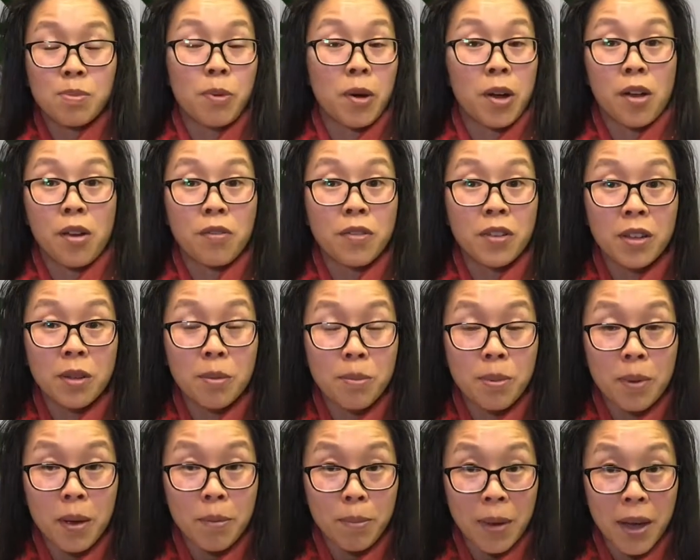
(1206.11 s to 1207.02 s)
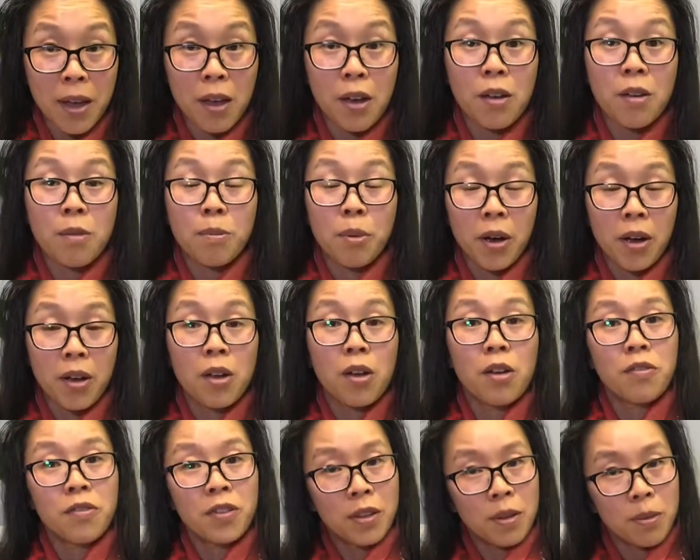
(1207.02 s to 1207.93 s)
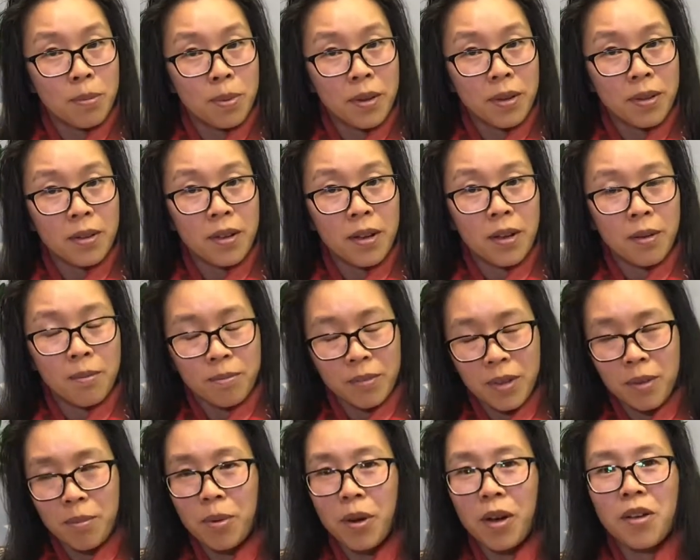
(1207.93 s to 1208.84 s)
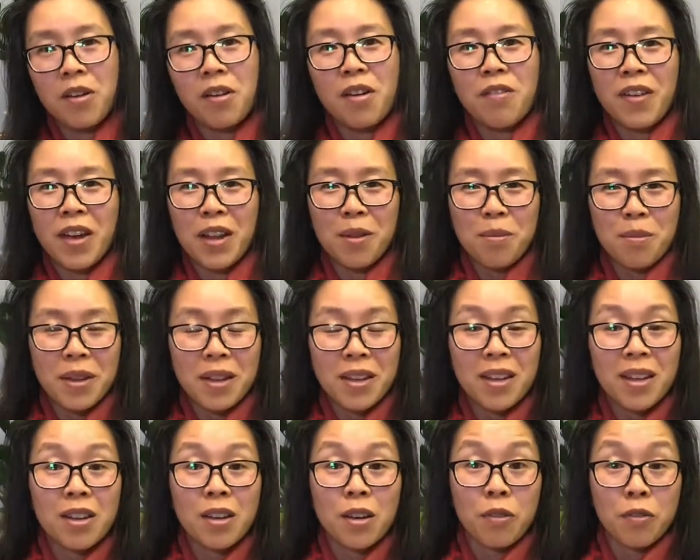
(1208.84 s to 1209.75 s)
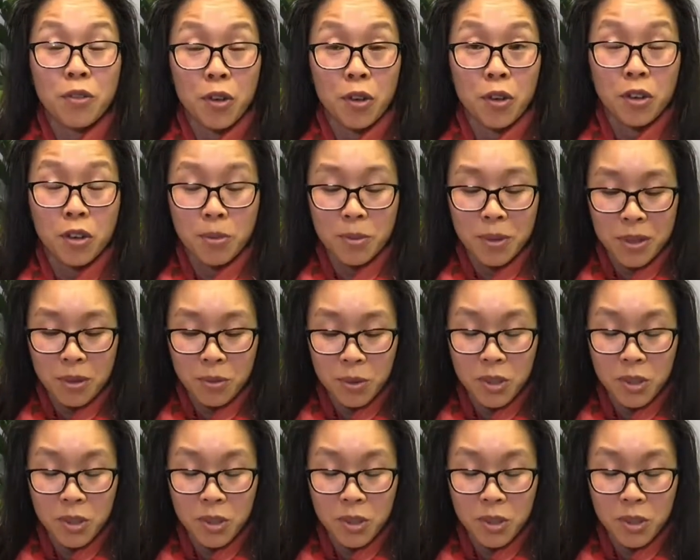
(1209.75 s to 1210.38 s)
bioavailability of curcumin,